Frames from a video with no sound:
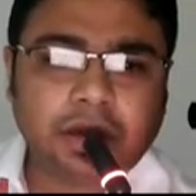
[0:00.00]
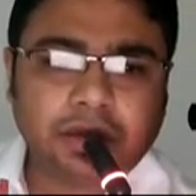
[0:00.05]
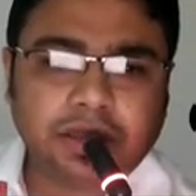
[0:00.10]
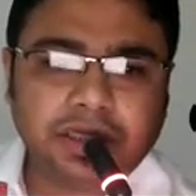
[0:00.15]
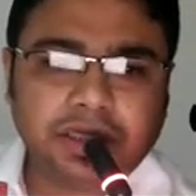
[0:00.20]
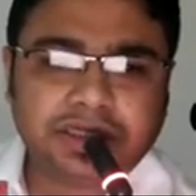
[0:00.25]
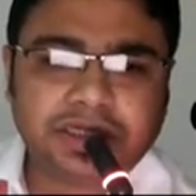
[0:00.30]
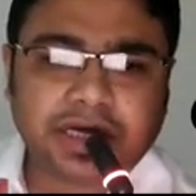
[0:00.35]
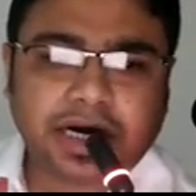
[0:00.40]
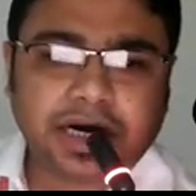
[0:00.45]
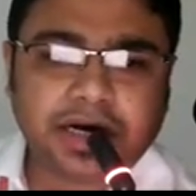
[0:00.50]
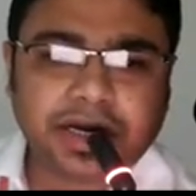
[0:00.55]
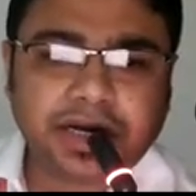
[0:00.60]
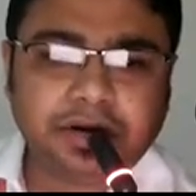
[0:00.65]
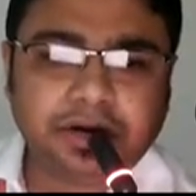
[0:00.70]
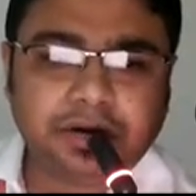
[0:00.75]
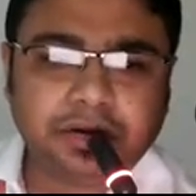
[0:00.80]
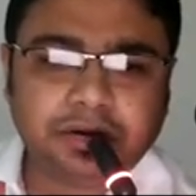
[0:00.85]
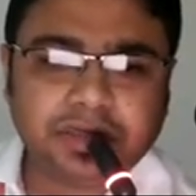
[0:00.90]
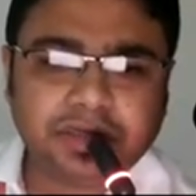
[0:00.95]
The starting
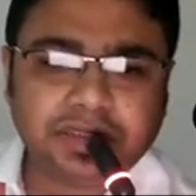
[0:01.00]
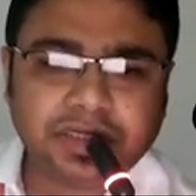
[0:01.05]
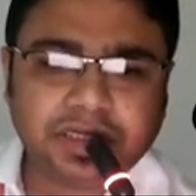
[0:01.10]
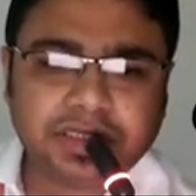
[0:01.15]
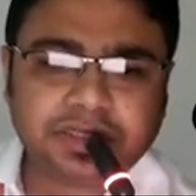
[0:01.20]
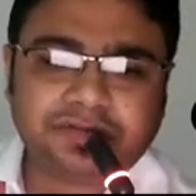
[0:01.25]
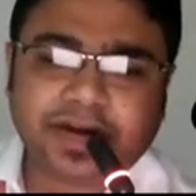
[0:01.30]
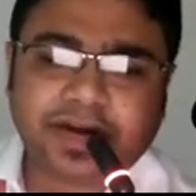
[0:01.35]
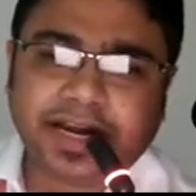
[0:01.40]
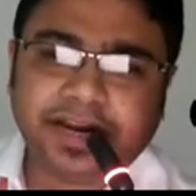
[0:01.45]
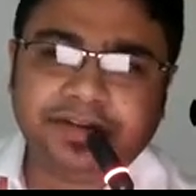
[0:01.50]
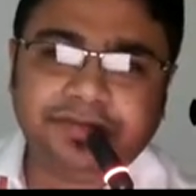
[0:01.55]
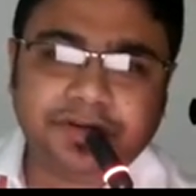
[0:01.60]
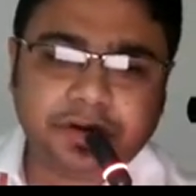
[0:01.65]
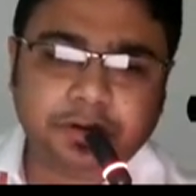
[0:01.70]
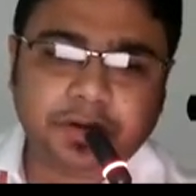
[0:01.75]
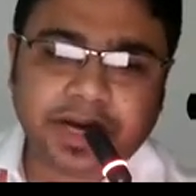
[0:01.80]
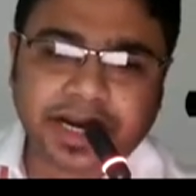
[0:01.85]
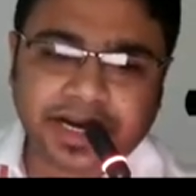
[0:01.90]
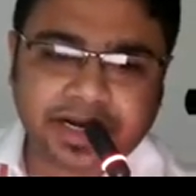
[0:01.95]
rate is 5
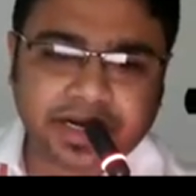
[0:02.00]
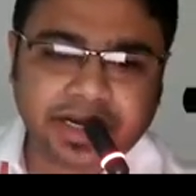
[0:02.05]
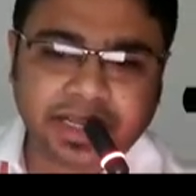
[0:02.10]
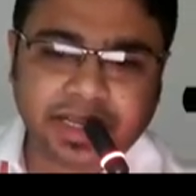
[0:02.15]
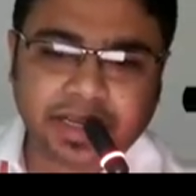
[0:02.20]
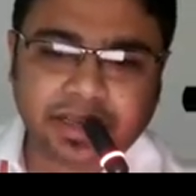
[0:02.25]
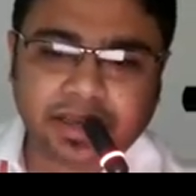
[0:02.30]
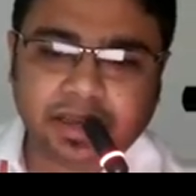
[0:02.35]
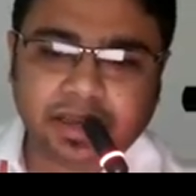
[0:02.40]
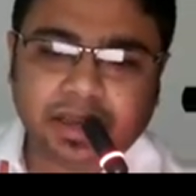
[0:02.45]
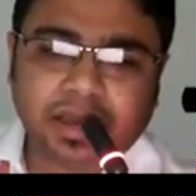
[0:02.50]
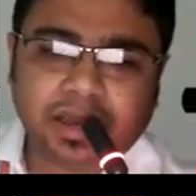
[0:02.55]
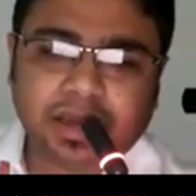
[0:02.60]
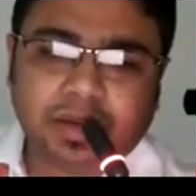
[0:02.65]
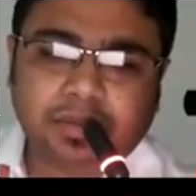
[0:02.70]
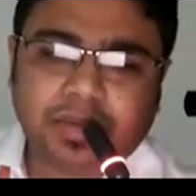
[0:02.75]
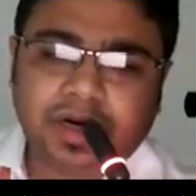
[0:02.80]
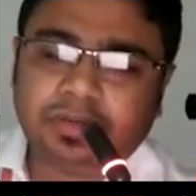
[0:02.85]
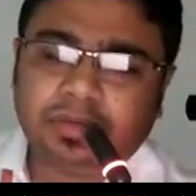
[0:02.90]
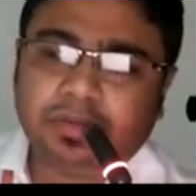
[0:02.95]
to 80,
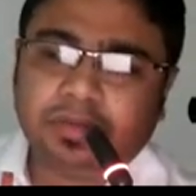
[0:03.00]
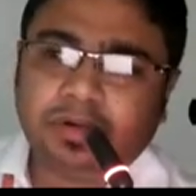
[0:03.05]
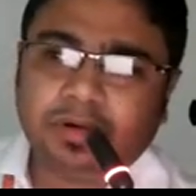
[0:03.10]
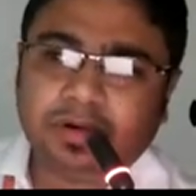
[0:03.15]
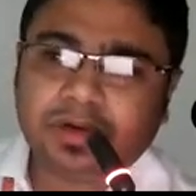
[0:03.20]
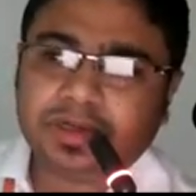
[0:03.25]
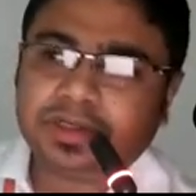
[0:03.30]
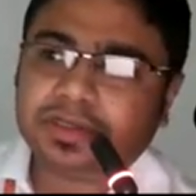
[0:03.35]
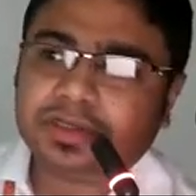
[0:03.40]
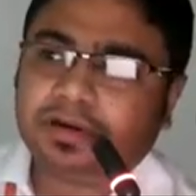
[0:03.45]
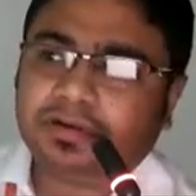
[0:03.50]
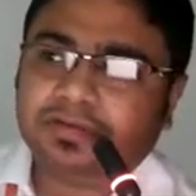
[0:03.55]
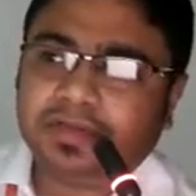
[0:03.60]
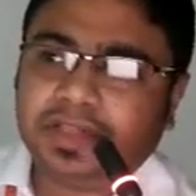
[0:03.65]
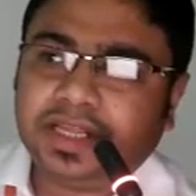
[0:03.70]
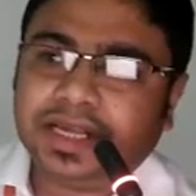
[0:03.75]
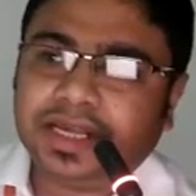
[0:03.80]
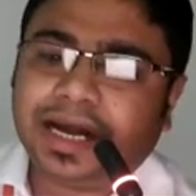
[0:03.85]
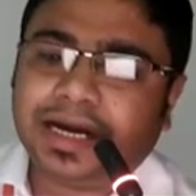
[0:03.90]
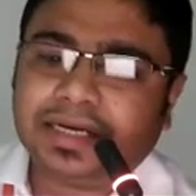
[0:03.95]
but most of
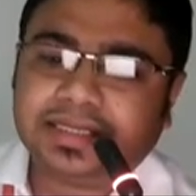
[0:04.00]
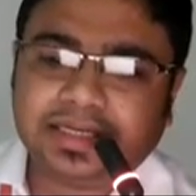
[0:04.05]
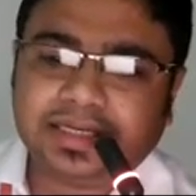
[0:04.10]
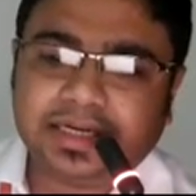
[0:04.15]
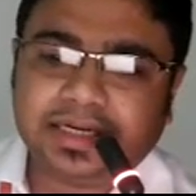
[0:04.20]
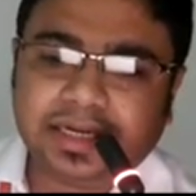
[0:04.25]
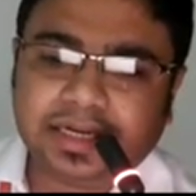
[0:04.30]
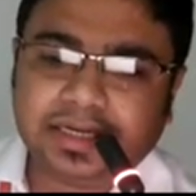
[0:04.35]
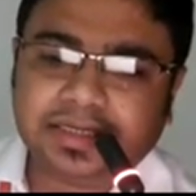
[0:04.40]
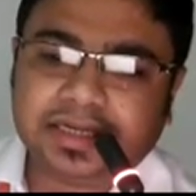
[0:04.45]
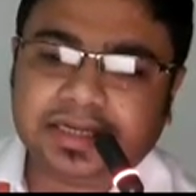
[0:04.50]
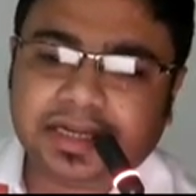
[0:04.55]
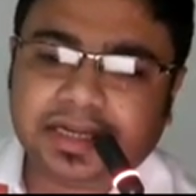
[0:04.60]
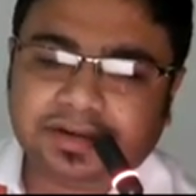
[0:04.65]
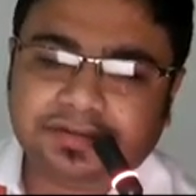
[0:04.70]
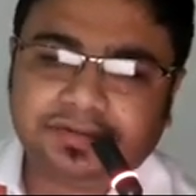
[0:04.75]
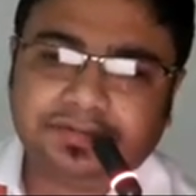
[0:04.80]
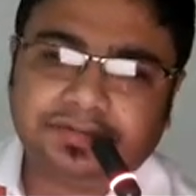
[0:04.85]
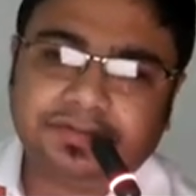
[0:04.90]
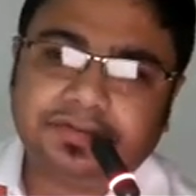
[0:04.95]
the RCTs
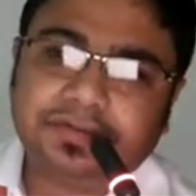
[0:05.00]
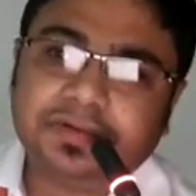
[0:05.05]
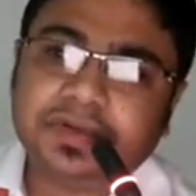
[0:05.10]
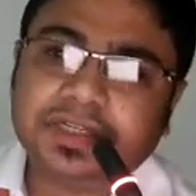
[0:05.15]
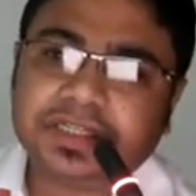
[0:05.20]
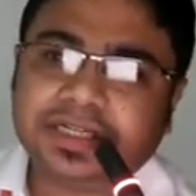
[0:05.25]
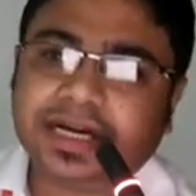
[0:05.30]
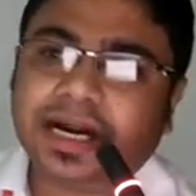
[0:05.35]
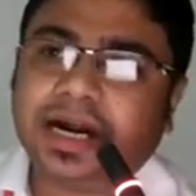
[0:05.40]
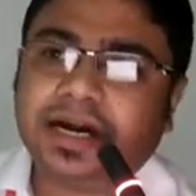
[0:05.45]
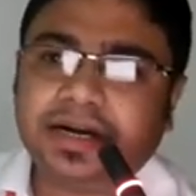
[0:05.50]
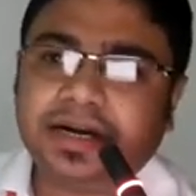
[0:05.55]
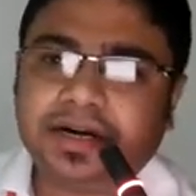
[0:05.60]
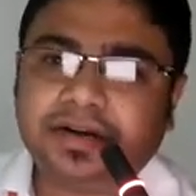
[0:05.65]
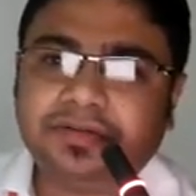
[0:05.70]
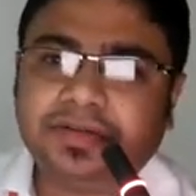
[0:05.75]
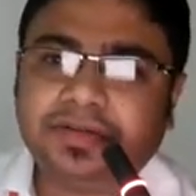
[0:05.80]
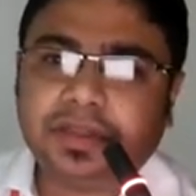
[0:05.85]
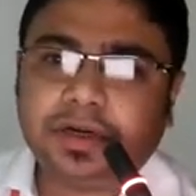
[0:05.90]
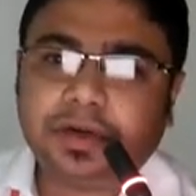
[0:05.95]
have
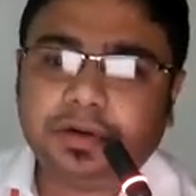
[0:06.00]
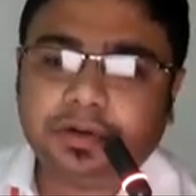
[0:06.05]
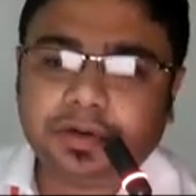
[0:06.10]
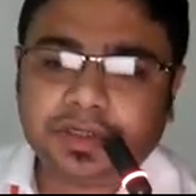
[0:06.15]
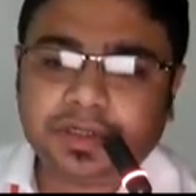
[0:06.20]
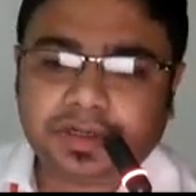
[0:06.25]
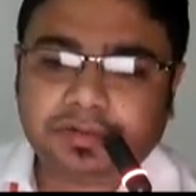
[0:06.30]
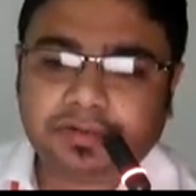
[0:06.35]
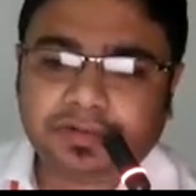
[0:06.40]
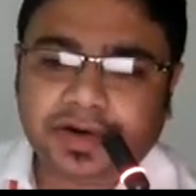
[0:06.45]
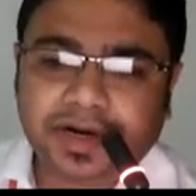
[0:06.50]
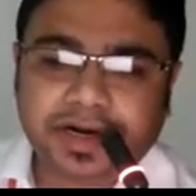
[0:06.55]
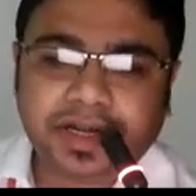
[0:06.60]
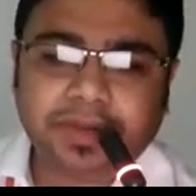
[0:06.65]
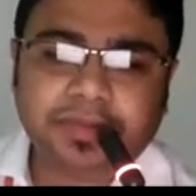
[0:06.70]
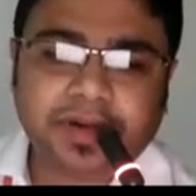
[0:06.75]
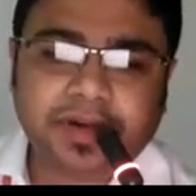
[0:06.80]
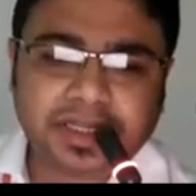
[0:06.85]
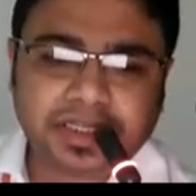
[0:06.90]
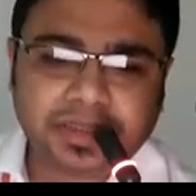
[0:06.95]
started with a dose of
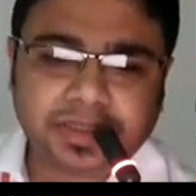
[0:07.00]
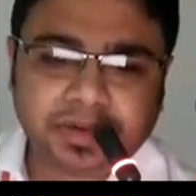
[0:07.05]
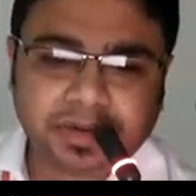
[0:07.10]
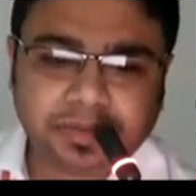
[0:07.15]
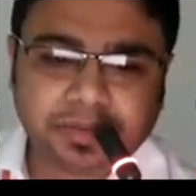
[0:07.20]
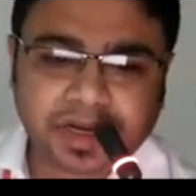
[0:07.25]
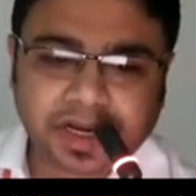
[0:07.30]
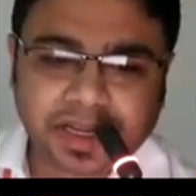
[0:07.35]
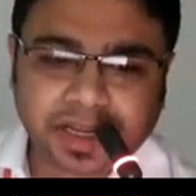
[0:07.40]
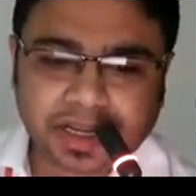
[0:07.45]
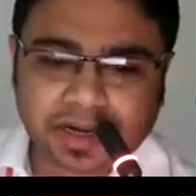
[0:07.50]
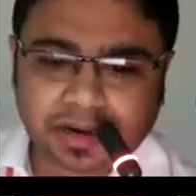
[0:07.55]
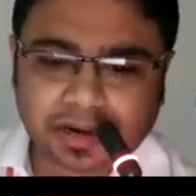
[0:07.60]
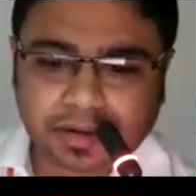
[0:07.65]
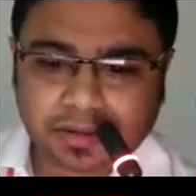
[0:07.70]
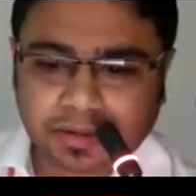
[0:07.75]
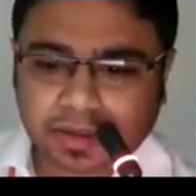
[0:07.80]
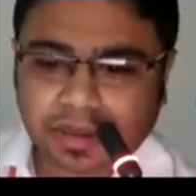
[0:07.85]
20 parts per million.